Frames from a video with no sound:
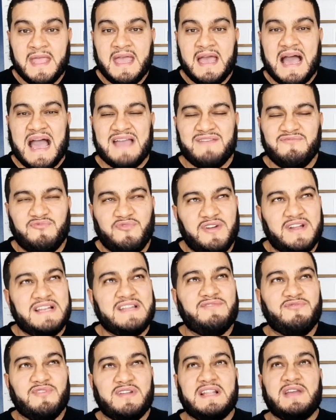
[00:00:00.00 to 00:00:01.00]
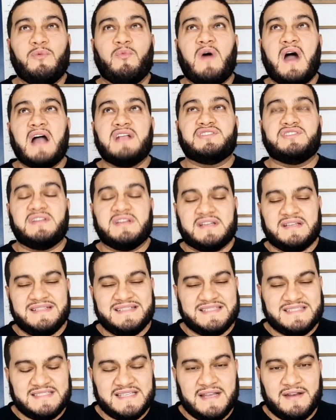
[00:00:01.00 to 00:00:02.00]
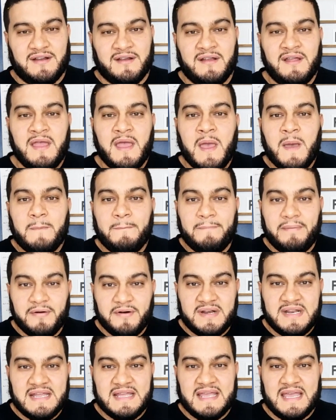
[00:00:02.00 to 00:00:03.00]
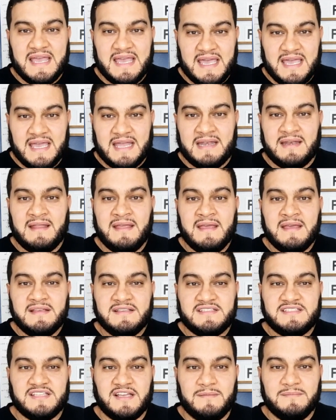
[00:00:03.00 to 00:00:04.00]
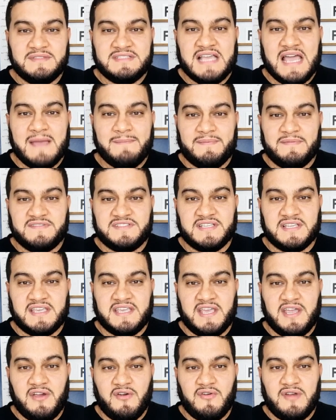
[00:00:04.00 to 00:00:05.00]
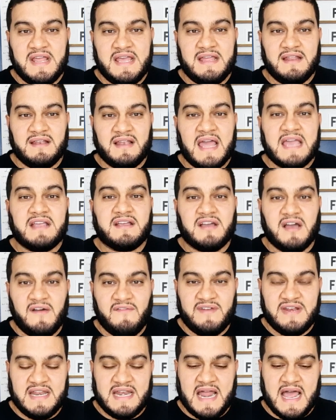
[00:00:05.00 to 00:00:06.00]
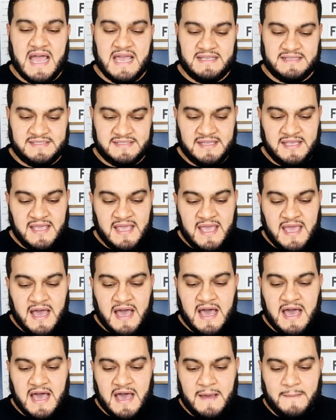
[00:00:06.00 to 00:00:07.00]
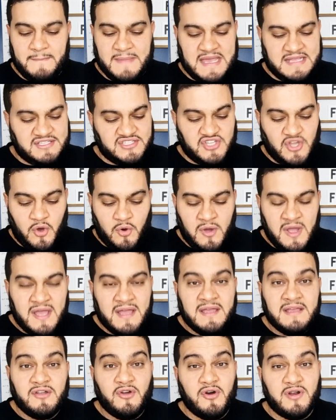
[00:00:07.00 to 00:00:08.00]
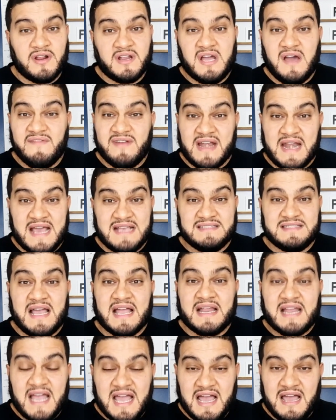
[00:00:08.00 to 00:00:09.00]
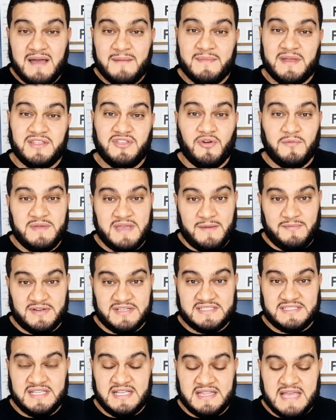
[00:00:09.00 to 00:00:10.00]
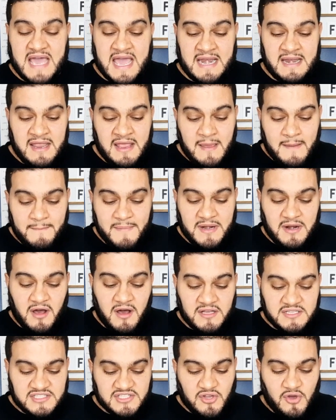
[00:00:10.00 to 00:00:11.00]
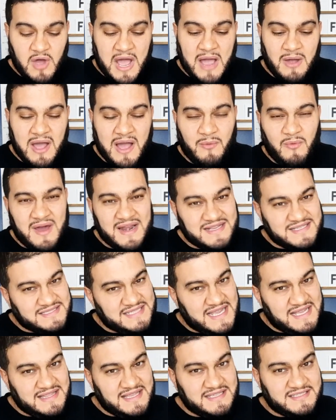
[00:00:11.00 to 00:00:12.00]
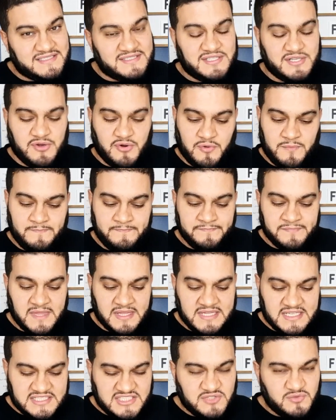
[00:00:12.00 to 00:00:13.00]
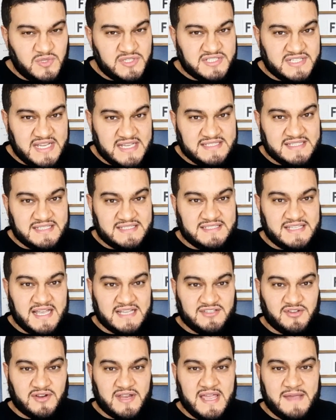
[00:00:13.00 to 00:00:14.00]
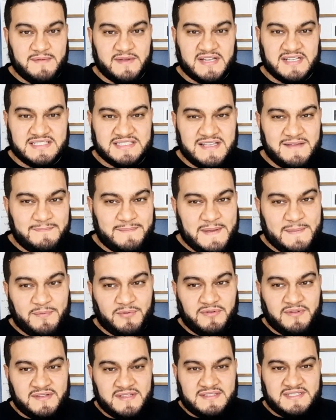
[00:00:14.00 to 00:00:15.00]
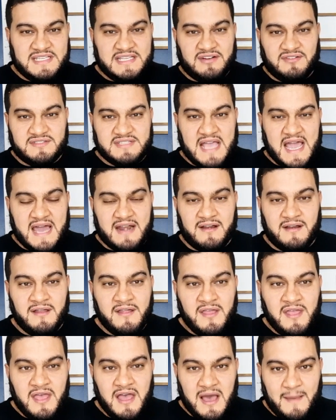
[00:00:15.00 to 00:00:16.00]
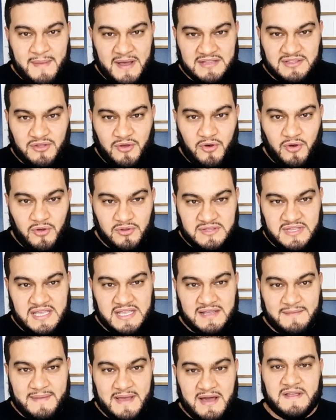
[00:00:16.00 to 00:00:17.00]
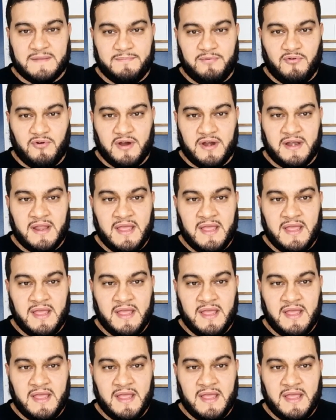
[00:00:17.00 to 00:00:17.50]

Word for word: I really, really want you to consider putting in some type of security like Covenant Eyes. Um, and so go to CovenantEyes.com and you'll be able to see that. But also, I, I want to say this too. This is what Jesus says, okay? Because some people teeter totter about the whole thing about porn.